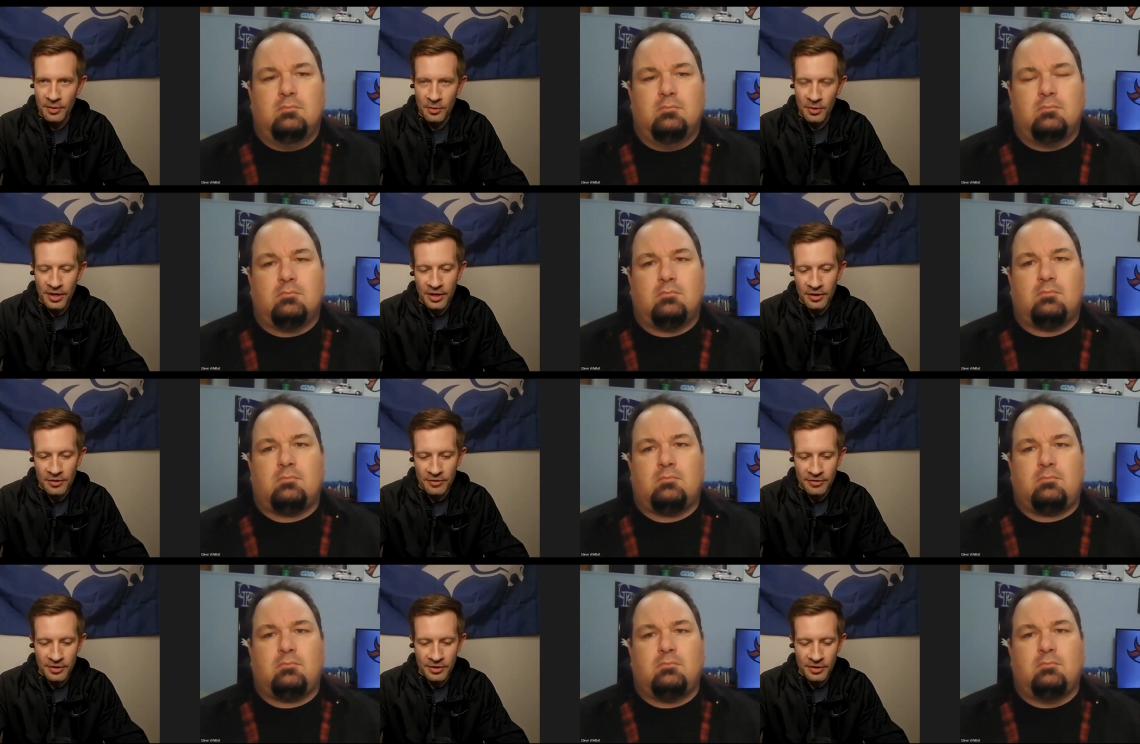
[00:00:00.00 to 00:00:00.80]
Speaker 1: that were
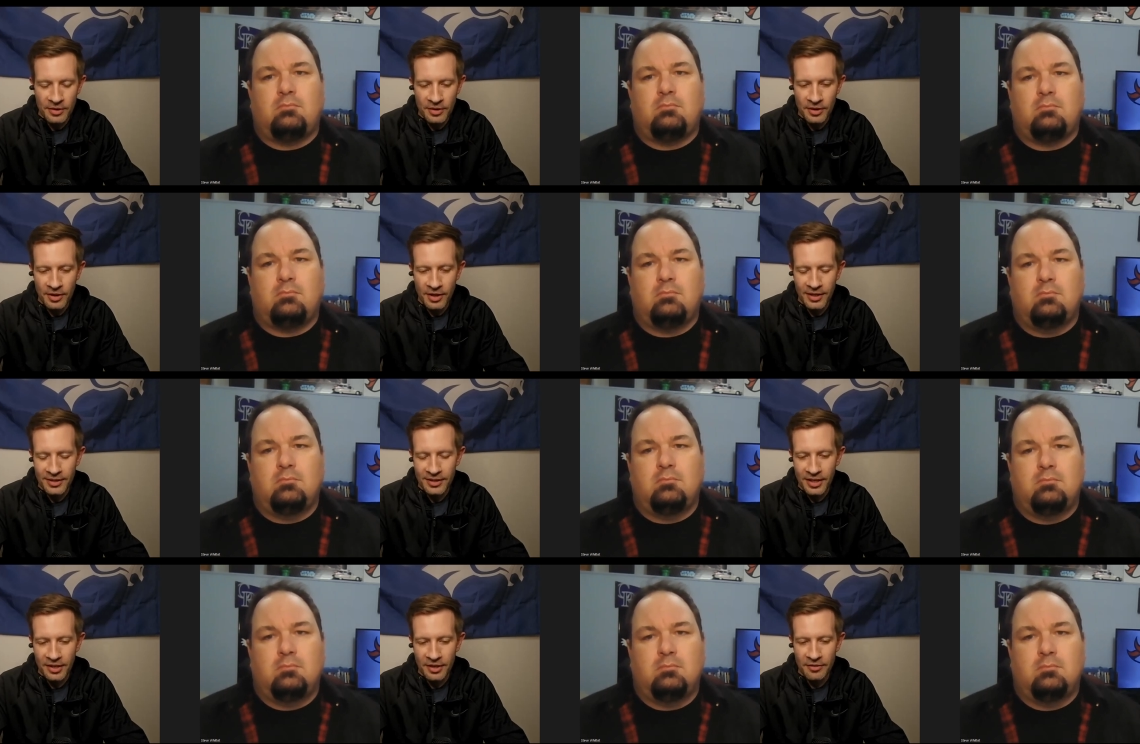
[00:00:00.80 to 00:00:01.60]
interviewed or uh,
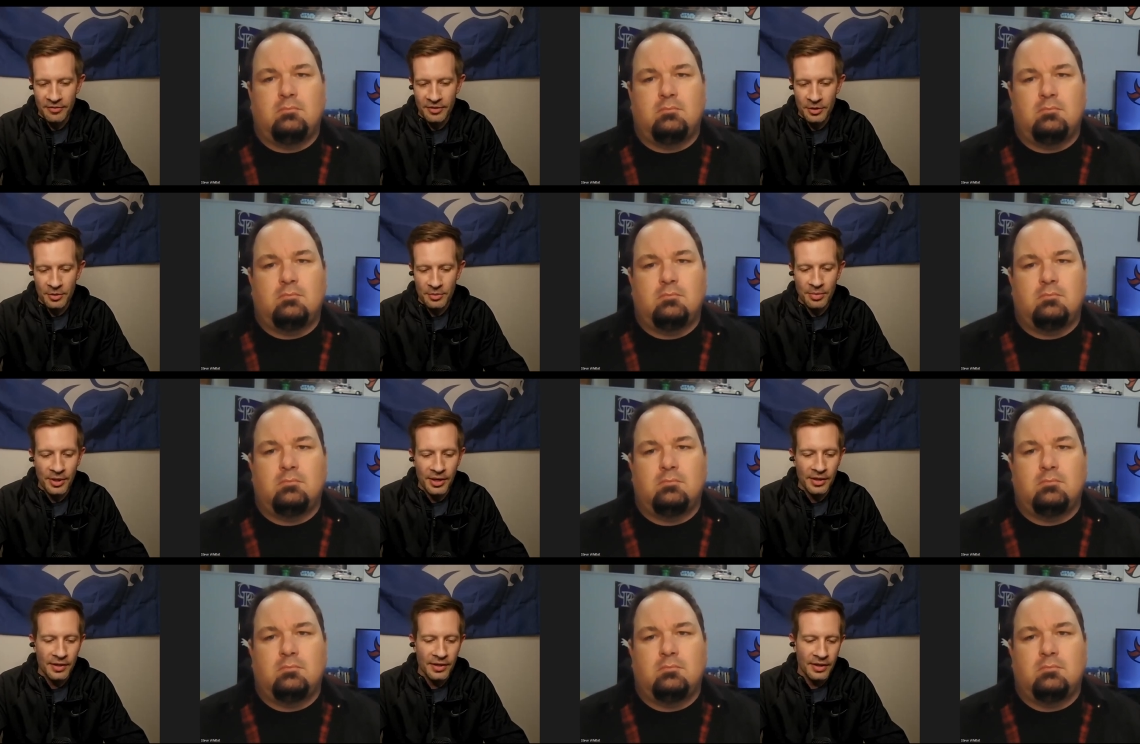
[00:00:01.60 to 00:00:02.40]
not interviewed,
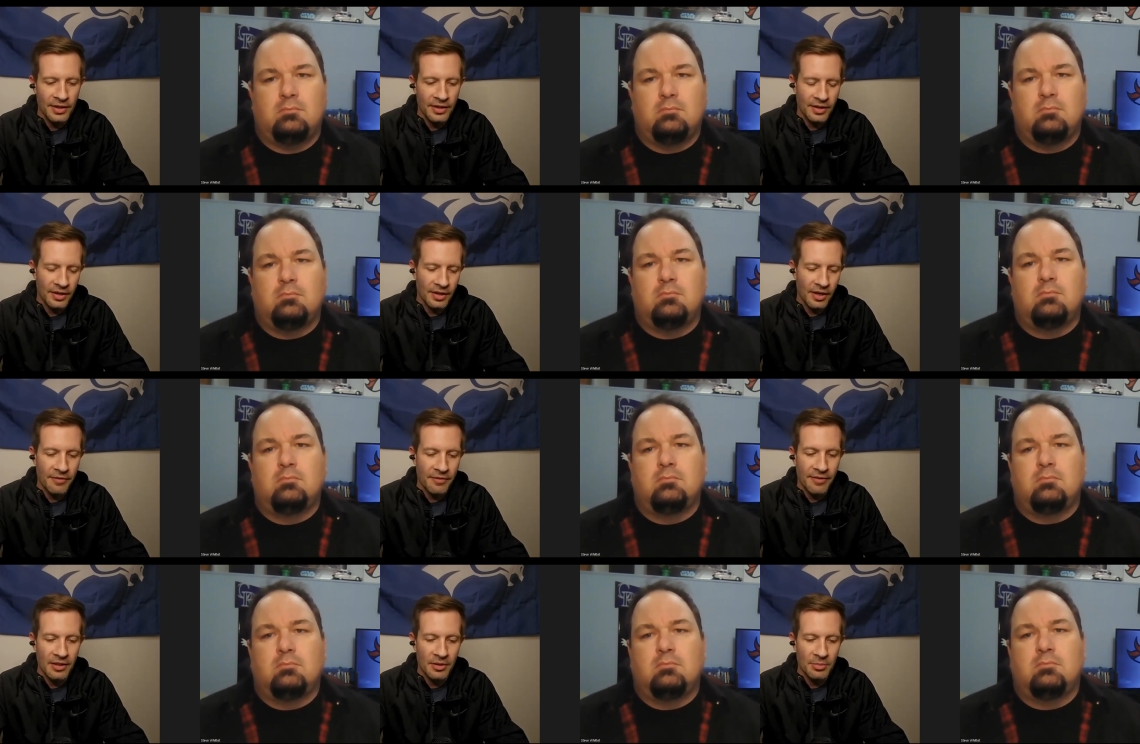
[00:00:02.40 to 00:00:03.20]
but uh,
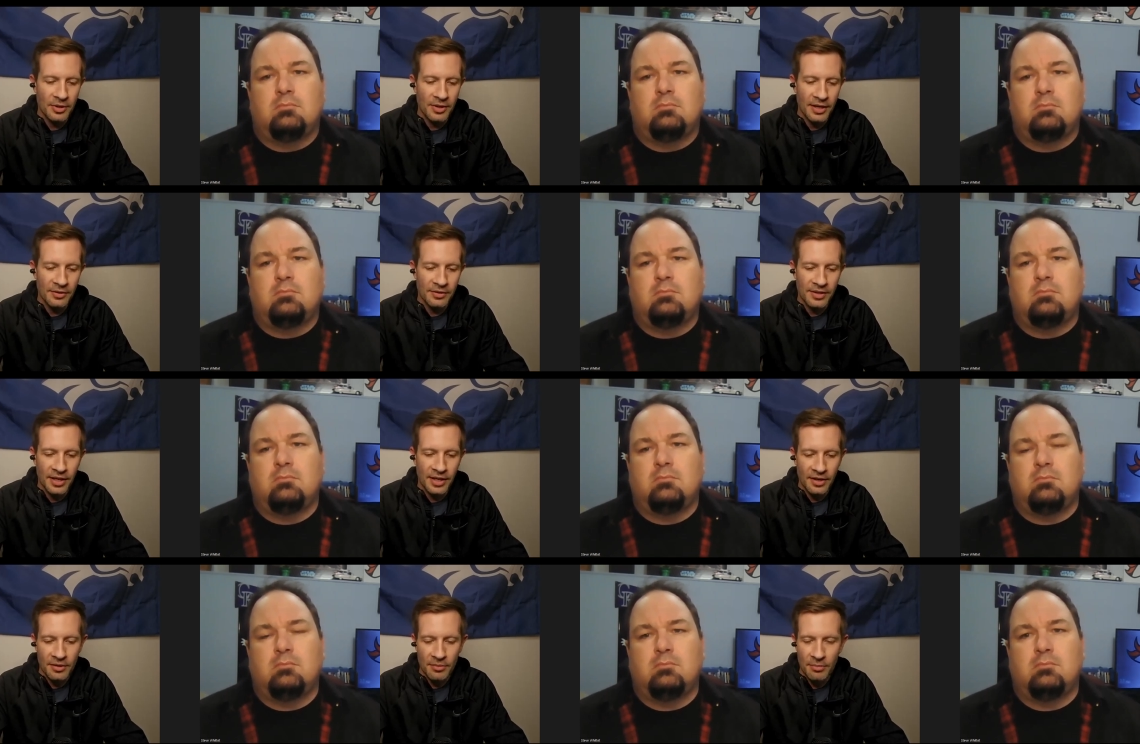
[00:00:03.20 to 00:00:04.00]
available out
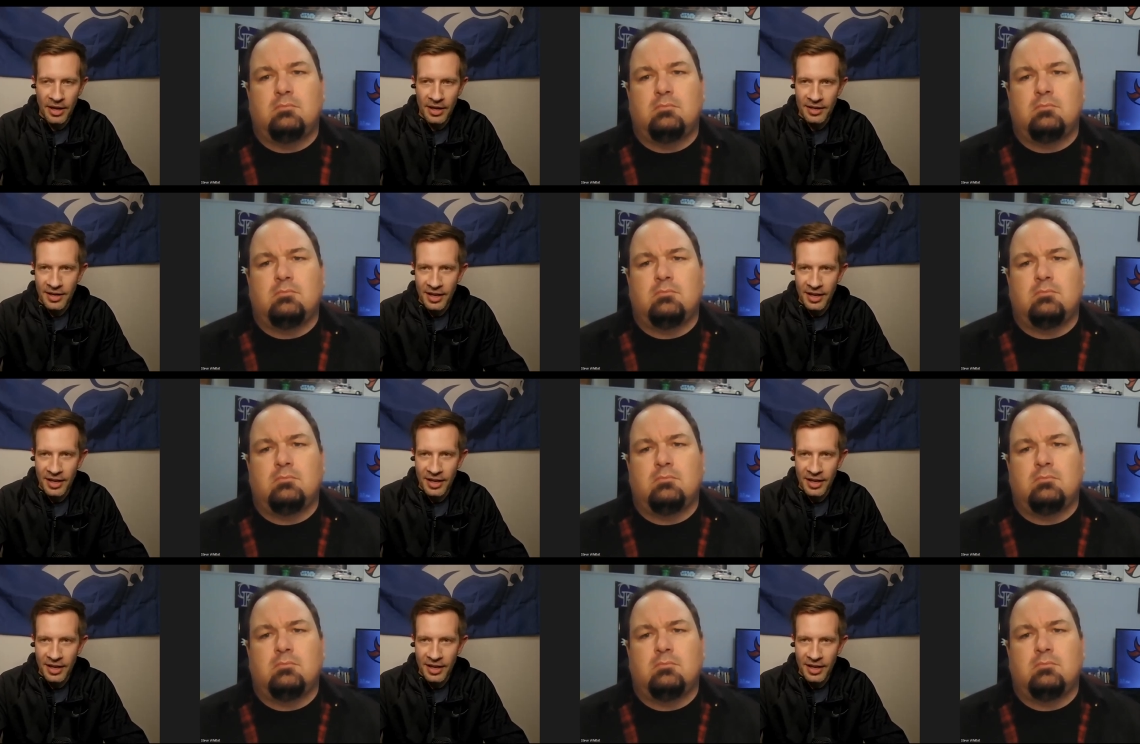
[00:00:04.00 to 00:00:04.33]
there. Matt